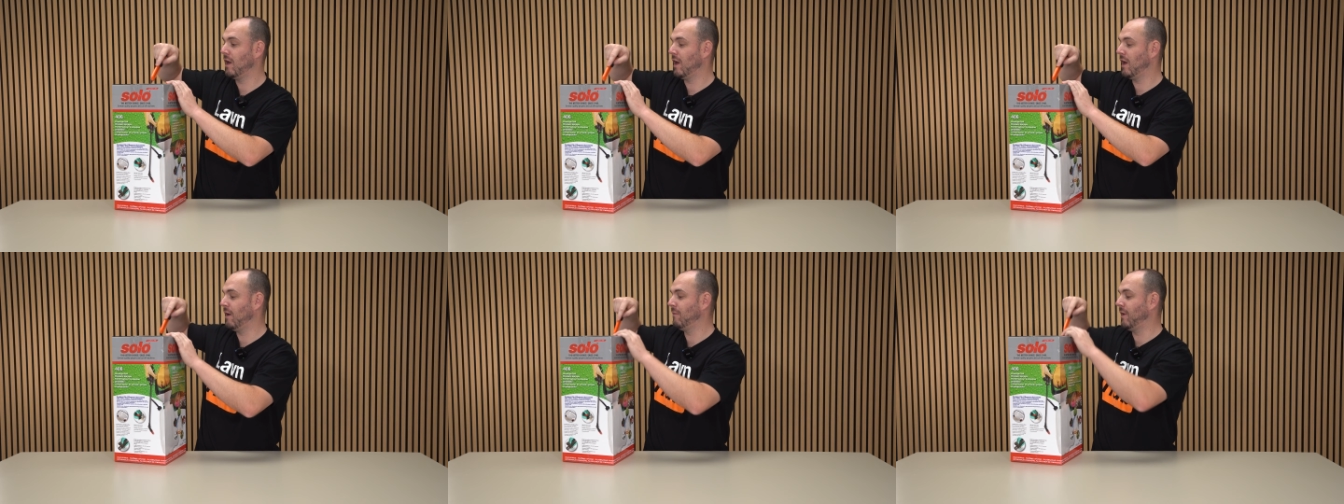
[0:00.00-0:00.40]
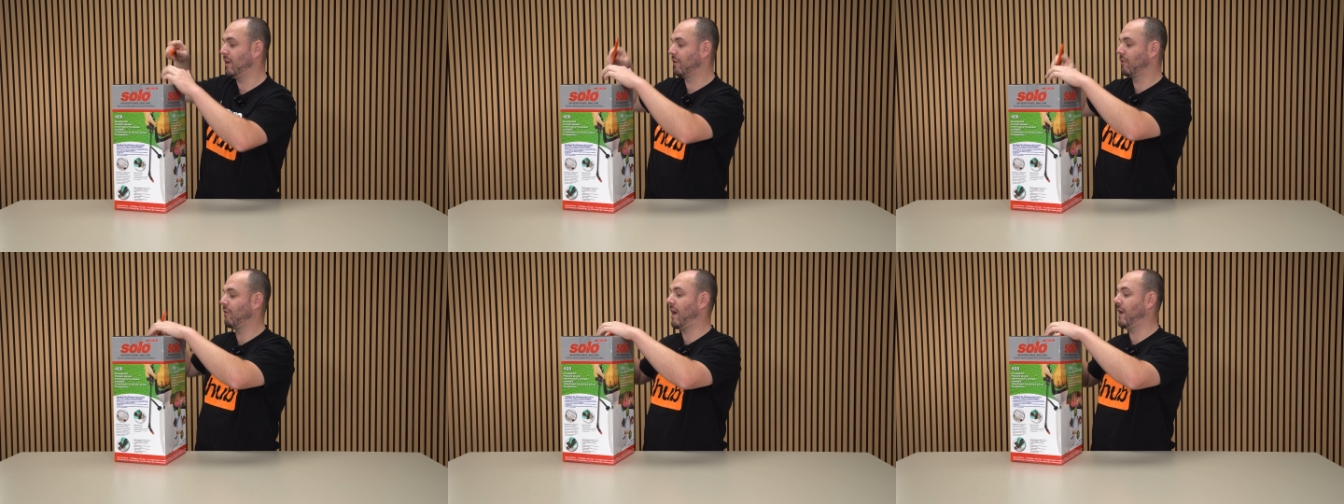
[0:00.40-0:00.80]
and
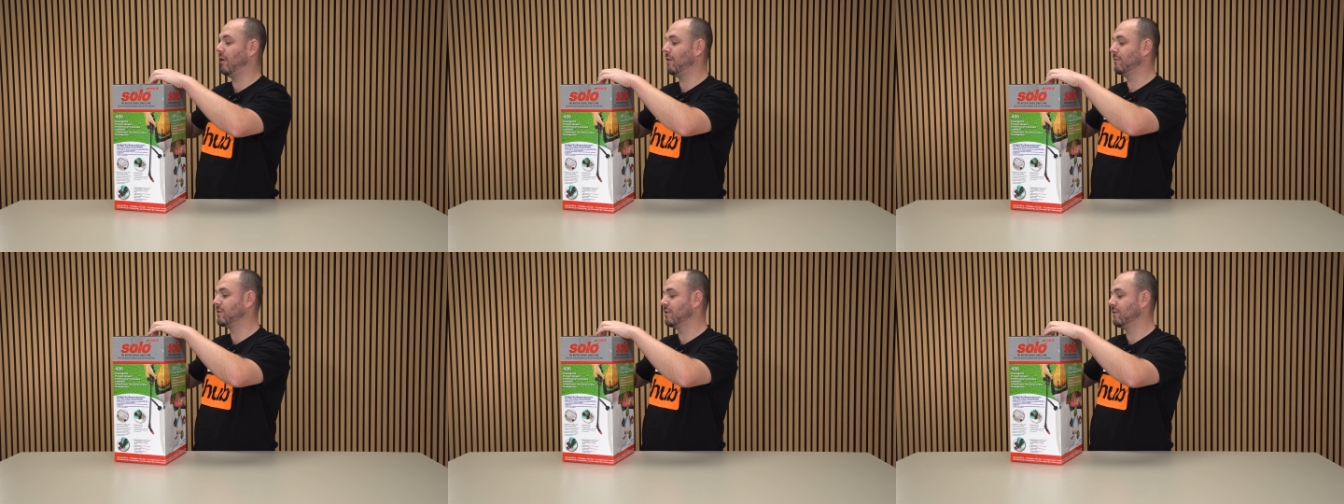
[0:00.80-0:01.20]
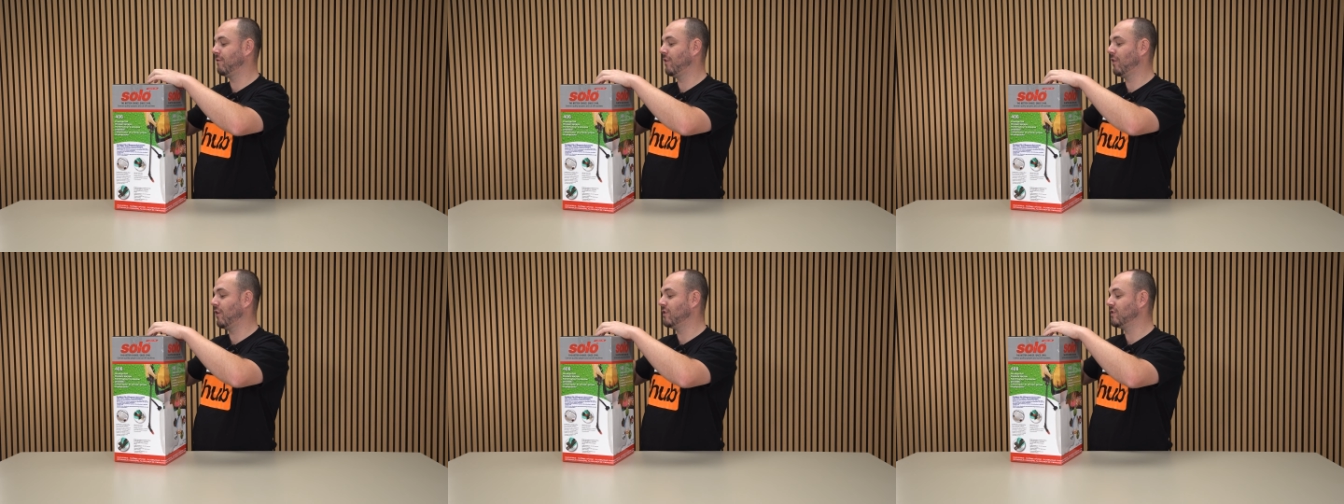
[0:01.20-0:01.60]
a great option
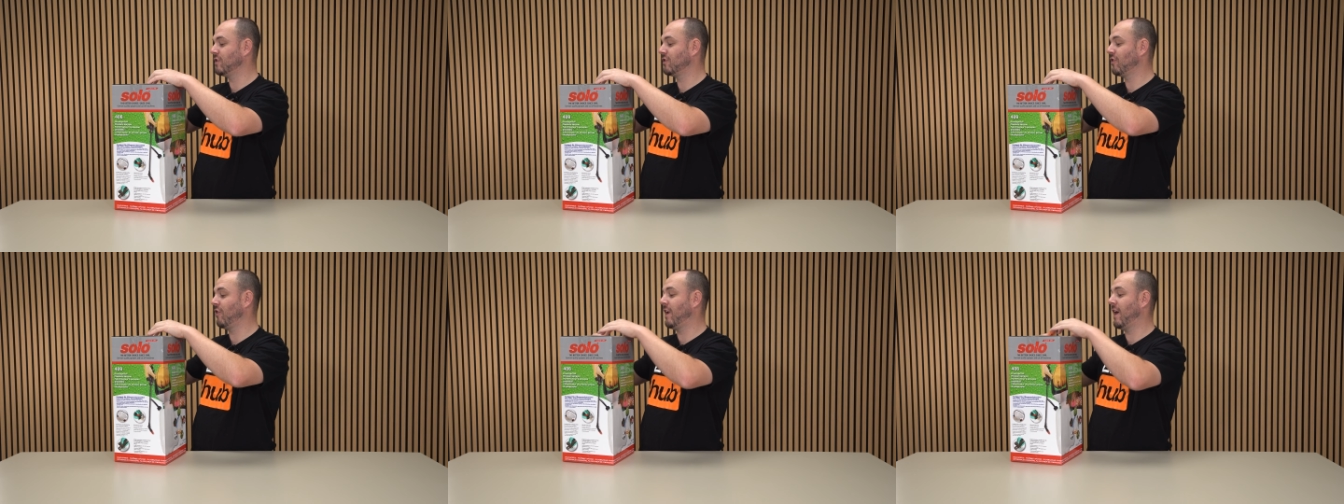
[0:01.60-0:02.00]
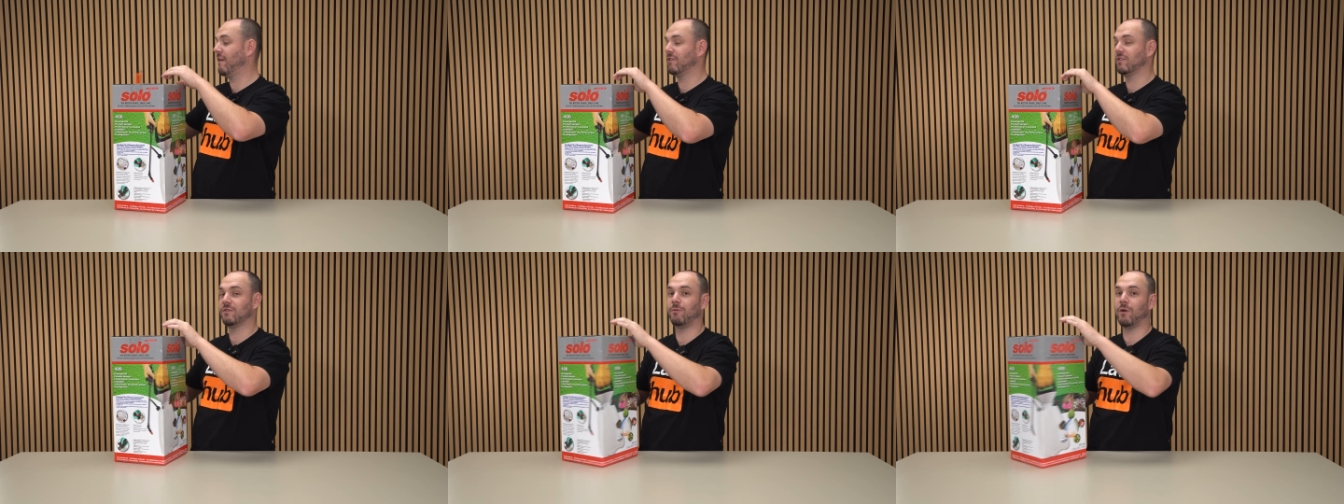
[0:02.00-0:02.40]
for those that don't have
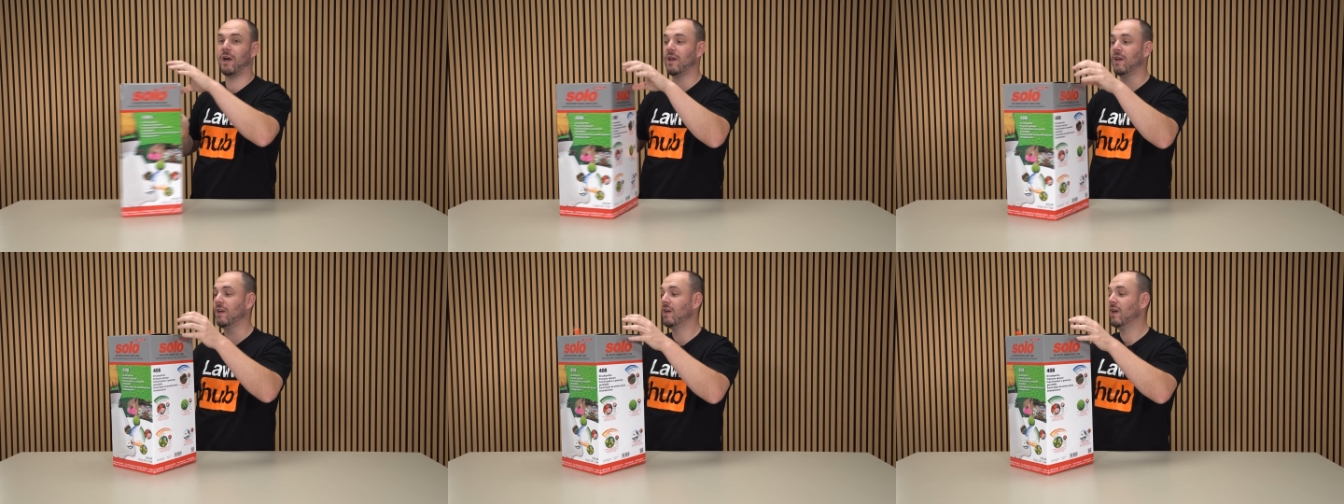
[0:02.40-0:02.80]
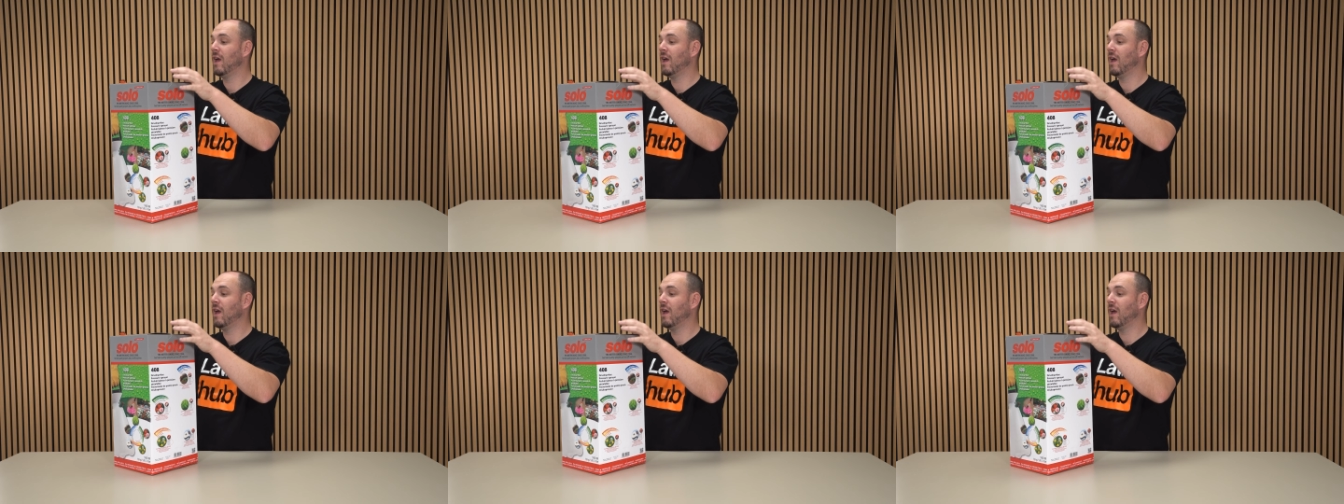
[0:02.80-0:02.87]
a sprayer